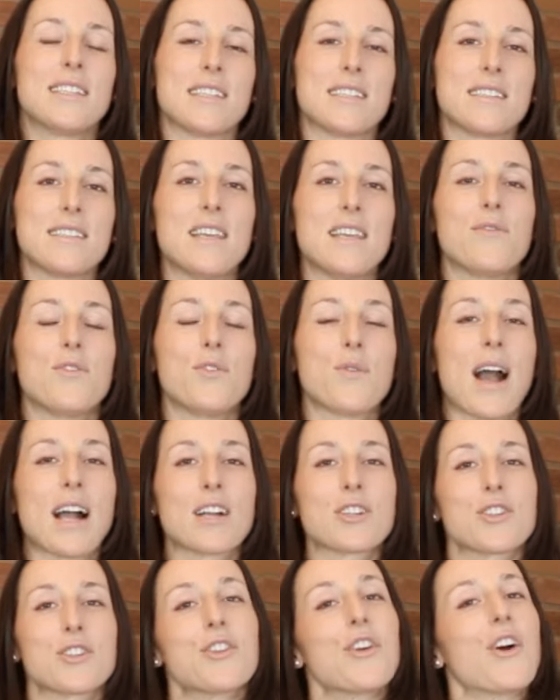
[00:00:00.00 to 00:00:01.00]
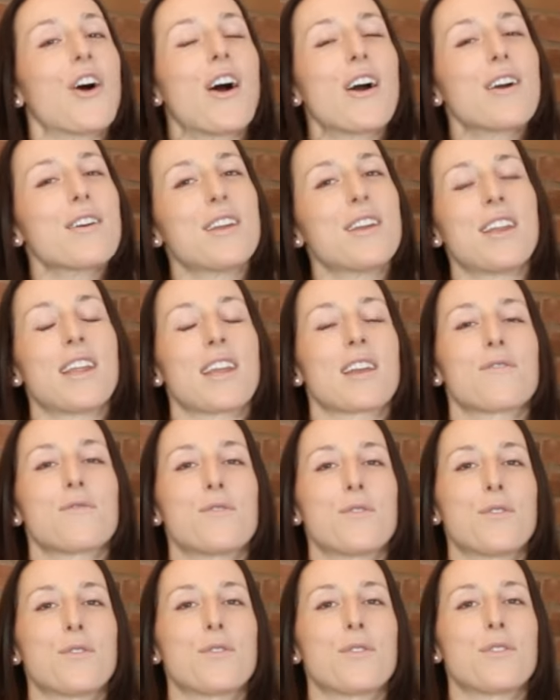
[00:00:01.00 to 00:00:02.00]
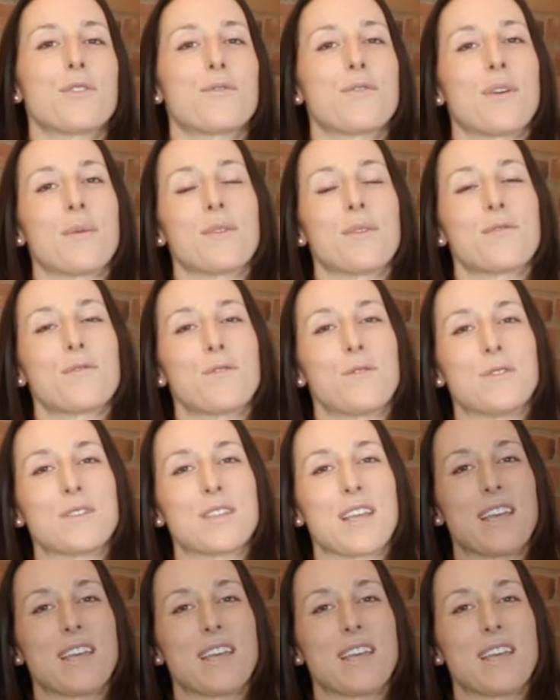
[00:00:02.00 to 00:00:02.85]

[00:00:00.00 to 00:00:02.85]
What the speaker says: to see if you actually are eating a food from the foods